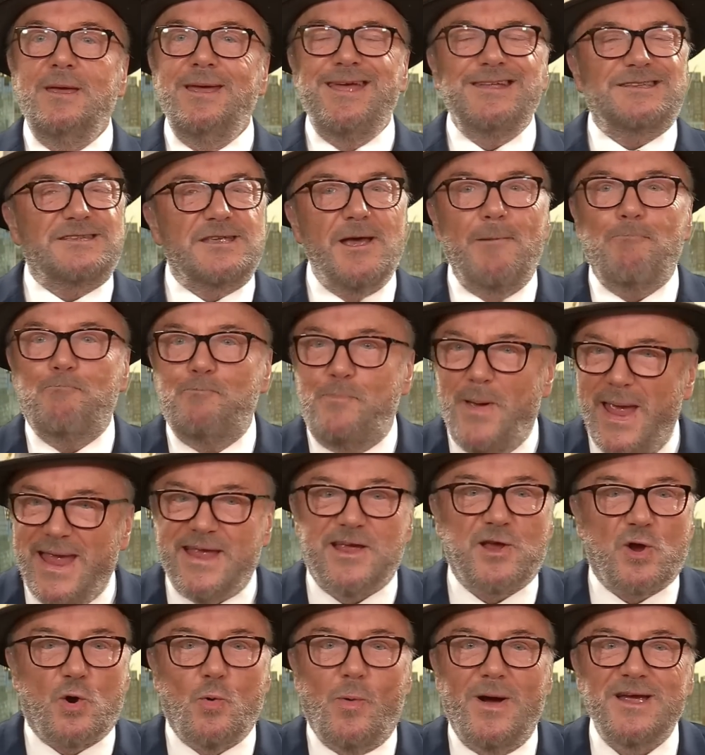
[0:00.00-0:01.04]
It's a
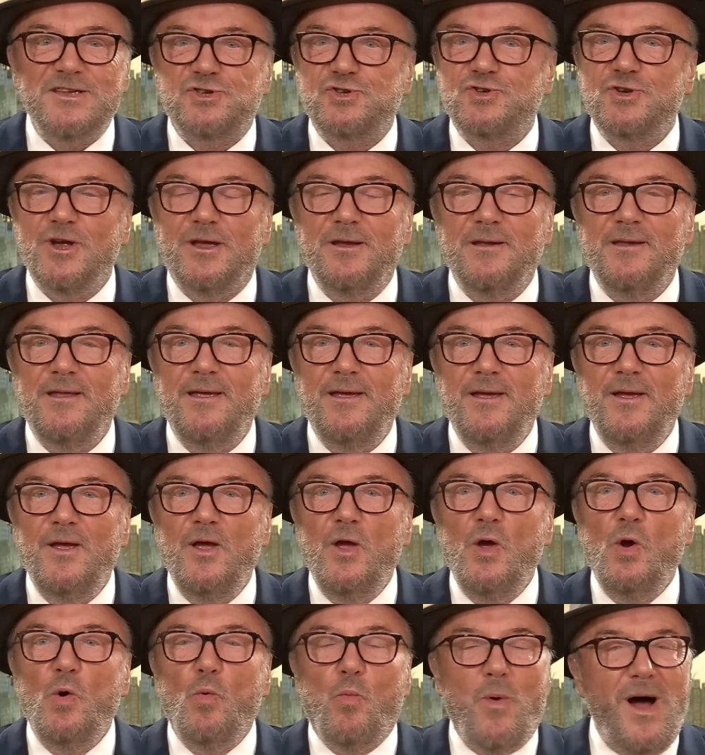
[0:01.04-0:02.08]
big question
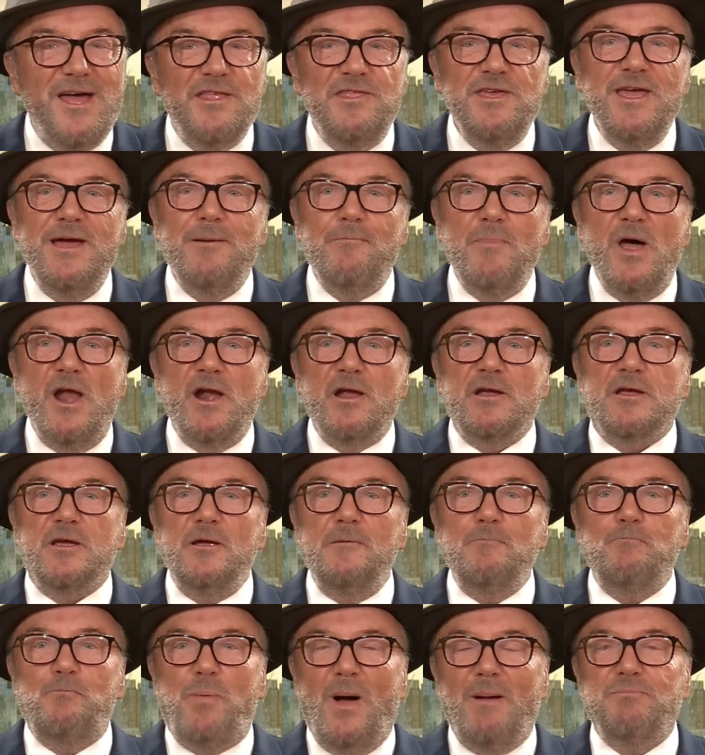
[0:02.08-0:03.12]
why the
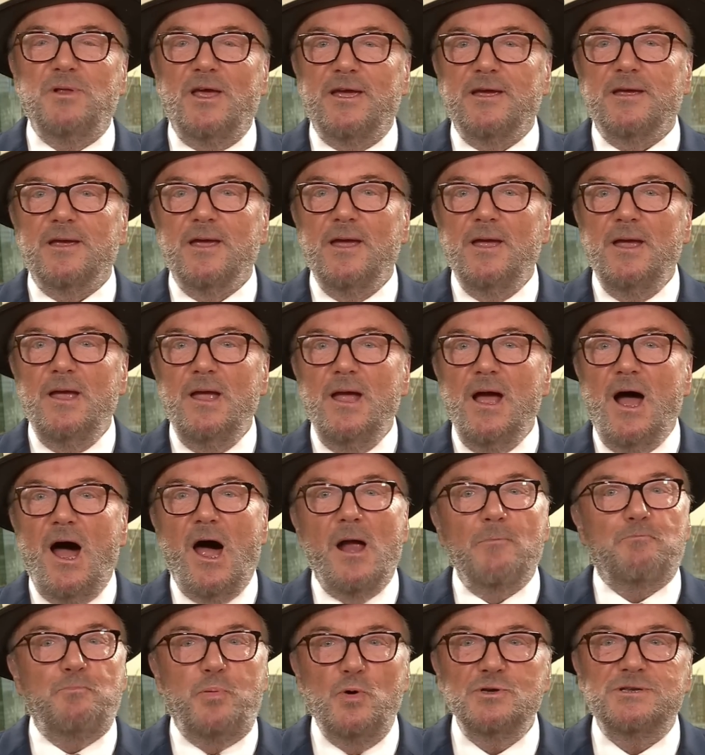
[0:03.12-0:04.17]
American public
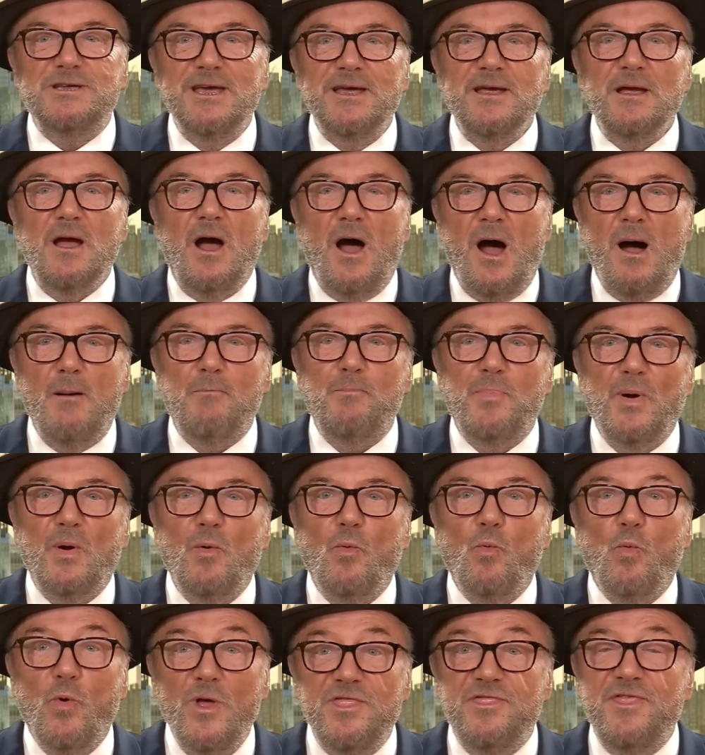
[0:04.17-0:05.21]
are putting up
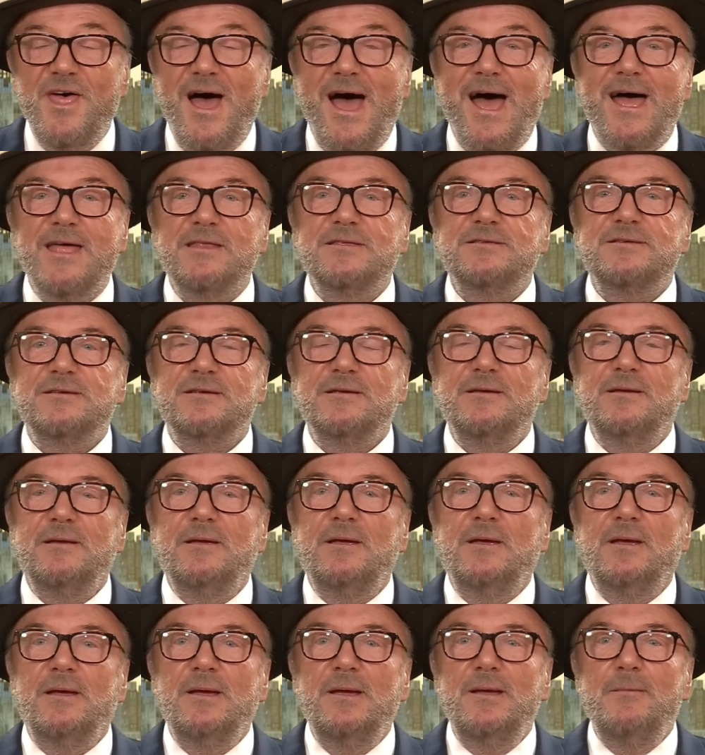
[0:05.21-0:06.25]
with that.
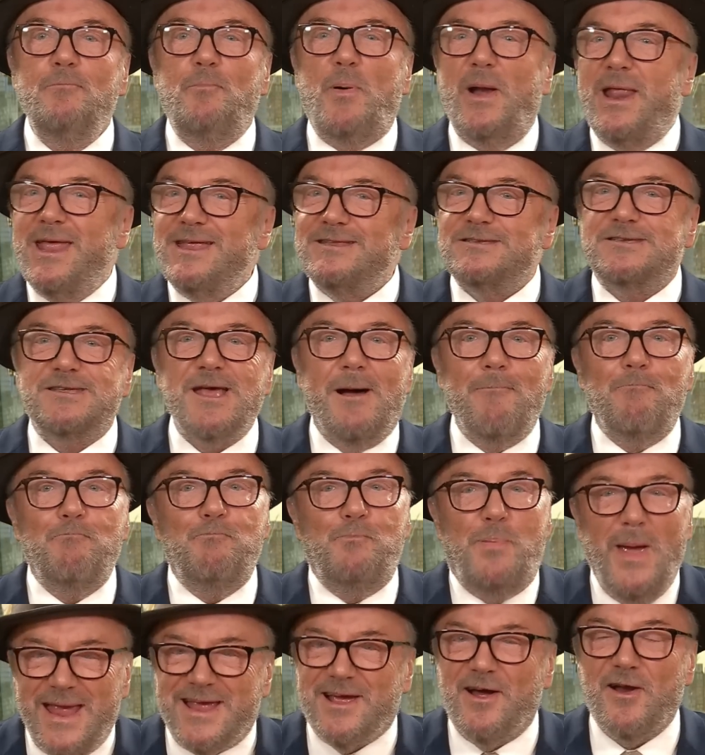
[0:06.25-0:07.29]
But it's a
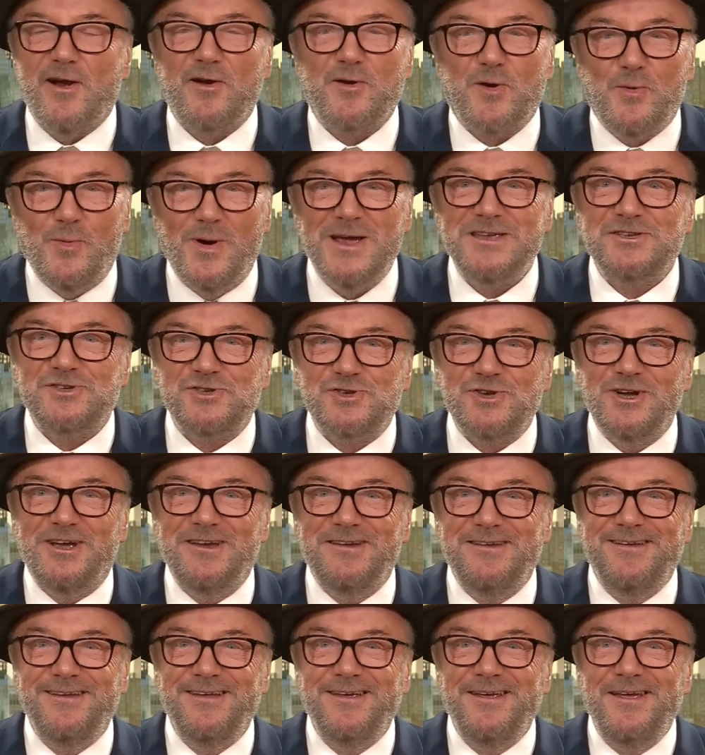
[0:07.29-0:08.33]
bigger question
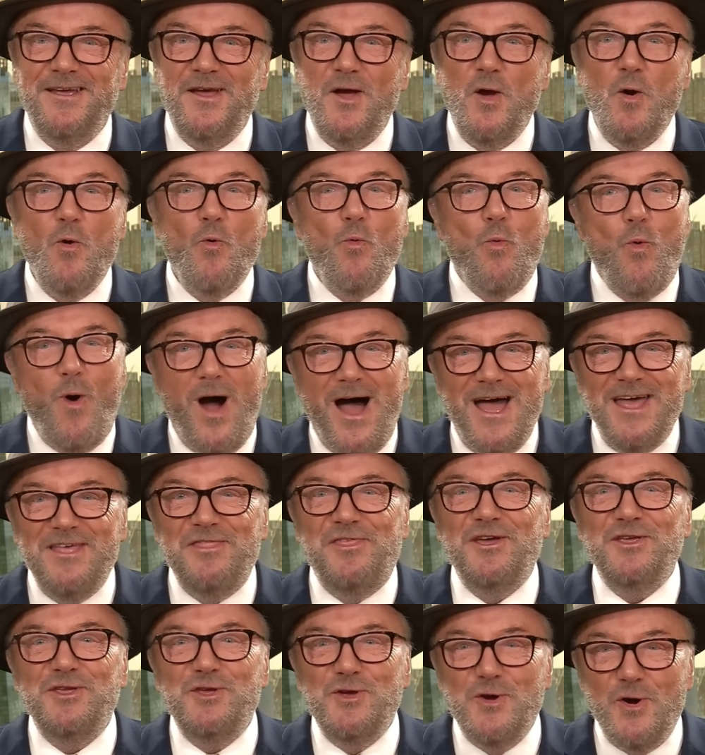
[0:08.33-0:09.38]
why
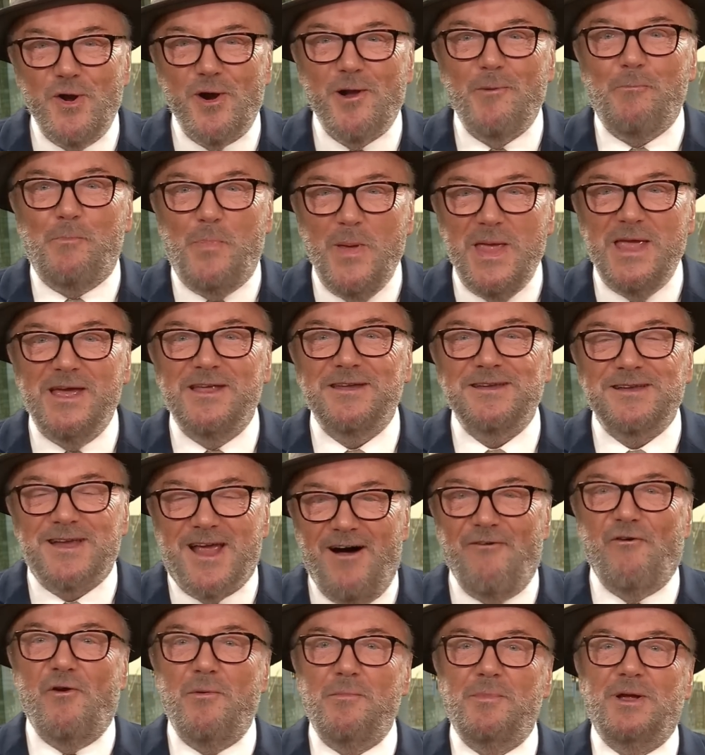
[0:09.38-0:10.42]
the European
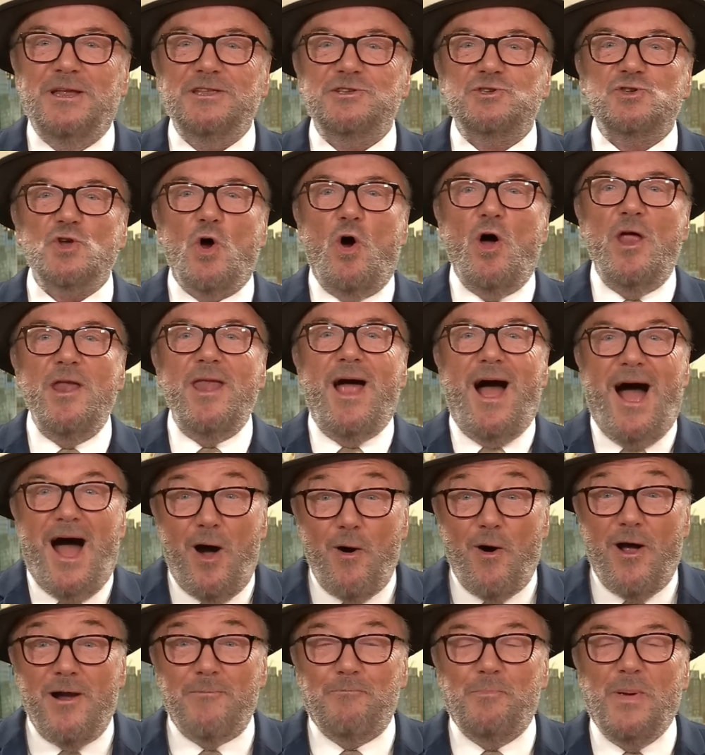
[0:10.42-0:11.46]
governments on
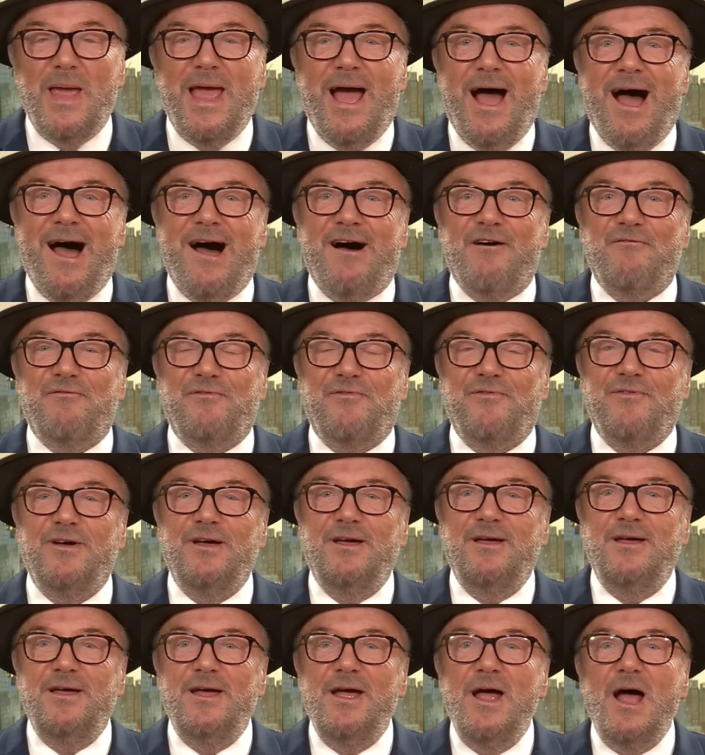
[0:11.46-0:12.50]
our behalf
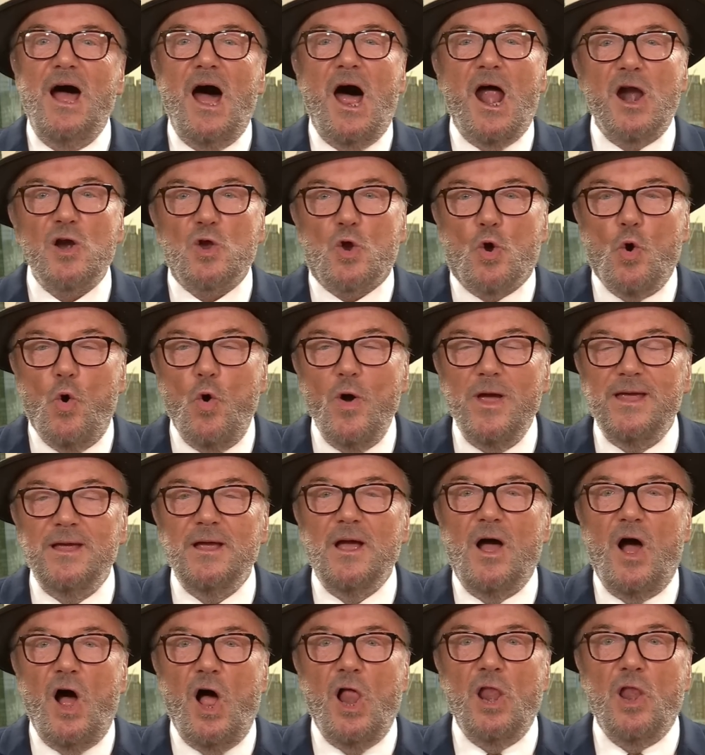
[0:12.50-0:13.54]
are
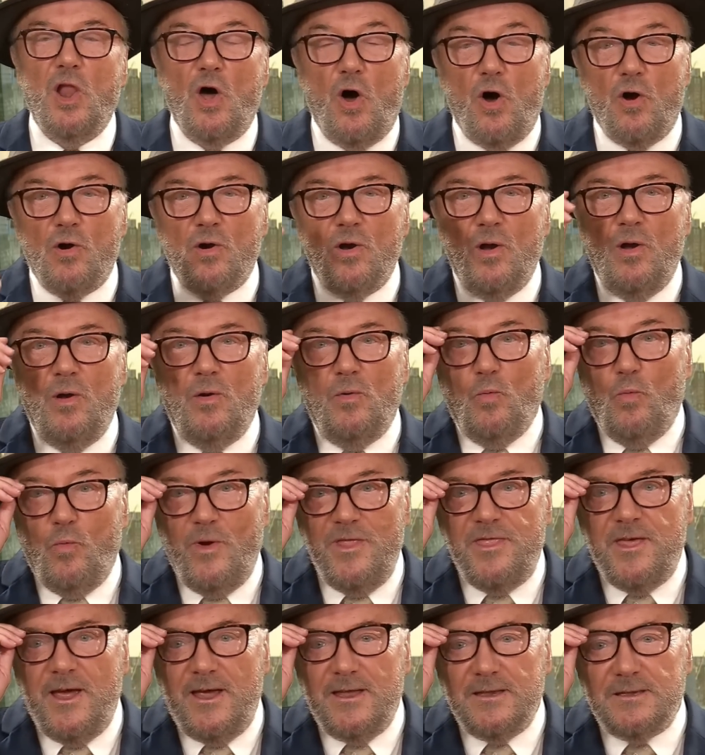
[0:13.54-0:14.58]
going along
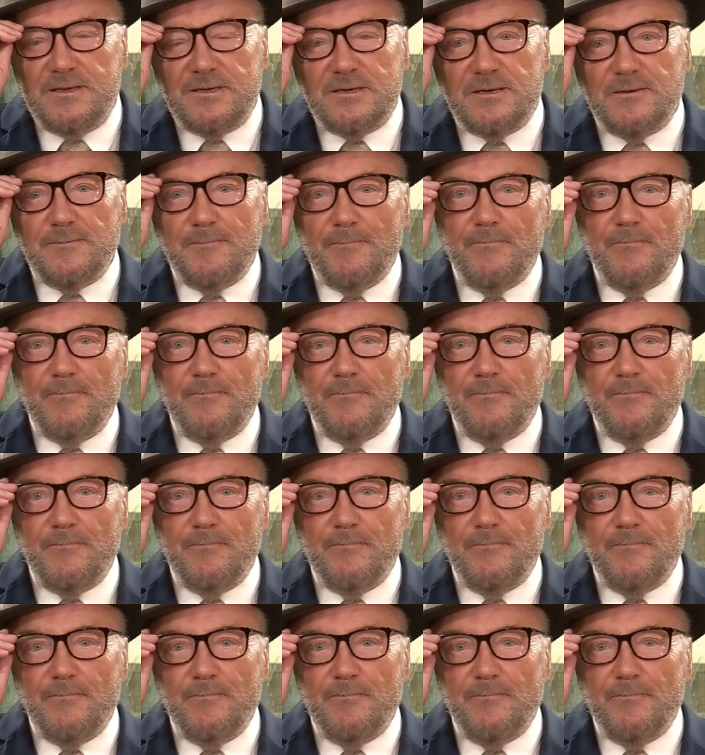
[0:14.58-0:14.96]
with it.